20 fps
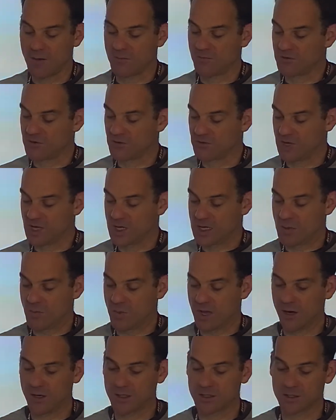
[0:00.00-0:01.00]
for a fair
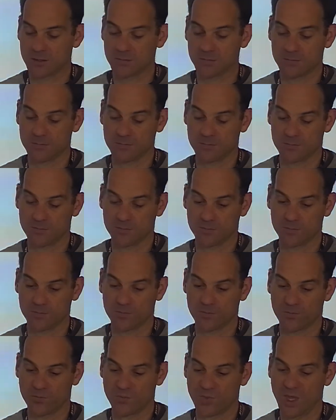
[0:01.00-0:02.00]
comparison.
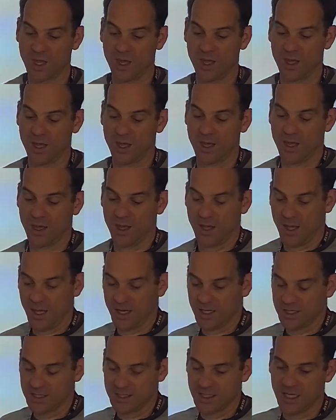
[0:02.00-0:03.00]

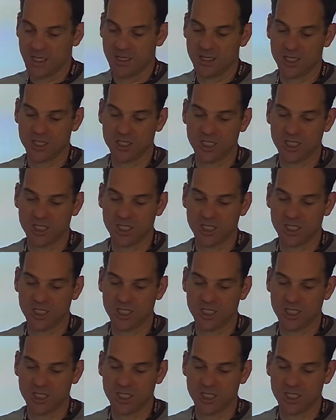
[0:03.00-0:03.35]
And you can see the